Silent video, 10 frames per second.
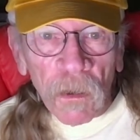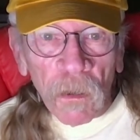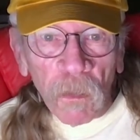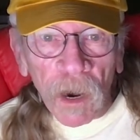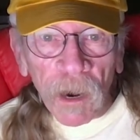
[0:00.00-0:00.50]

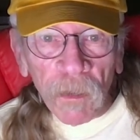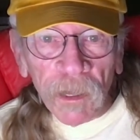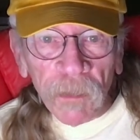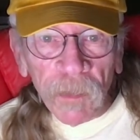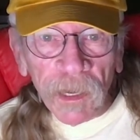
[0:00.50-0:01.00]
Where will
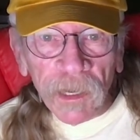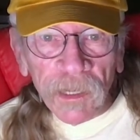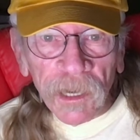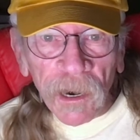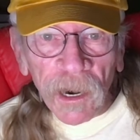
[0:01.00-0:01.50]
the
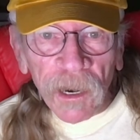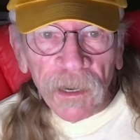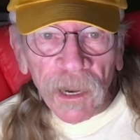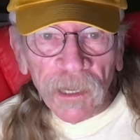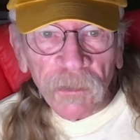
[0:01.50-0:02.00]

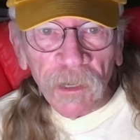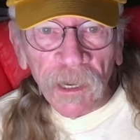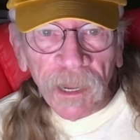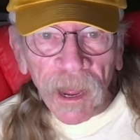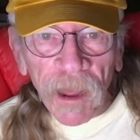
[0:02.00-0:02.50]
military-industrial
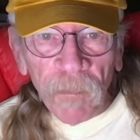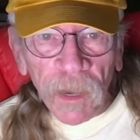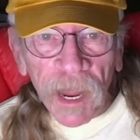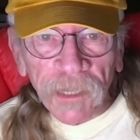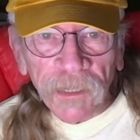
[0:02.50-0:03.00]

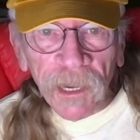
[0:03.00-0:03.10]
complex